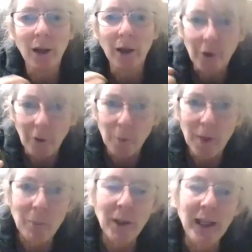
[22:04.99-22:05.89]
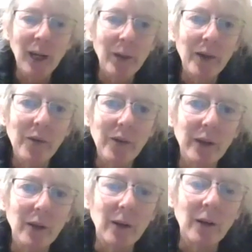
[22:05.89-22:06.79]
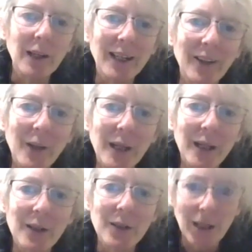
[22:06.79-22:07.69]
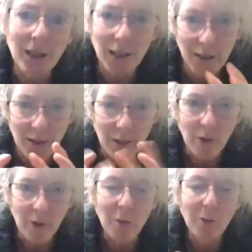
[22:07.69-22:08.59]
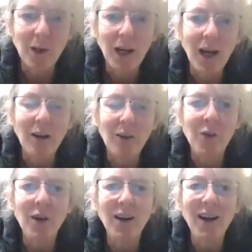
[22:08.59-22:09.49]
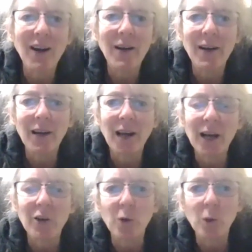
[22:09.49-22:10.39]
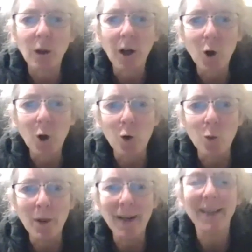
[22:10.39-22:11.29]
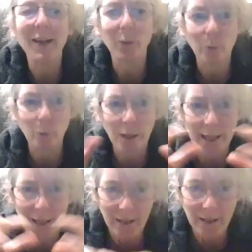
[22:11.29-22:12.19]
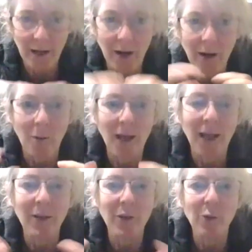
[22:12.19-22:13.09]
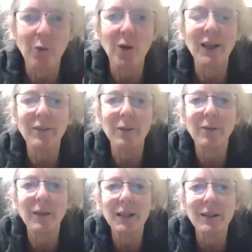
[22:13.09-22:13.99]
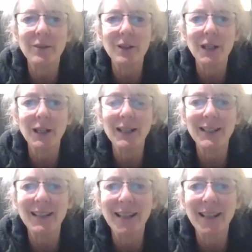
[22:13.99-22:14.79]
So remembering how I said earlier that the Brahmaviharas are our natural home when the heart mind is free of afflictive states.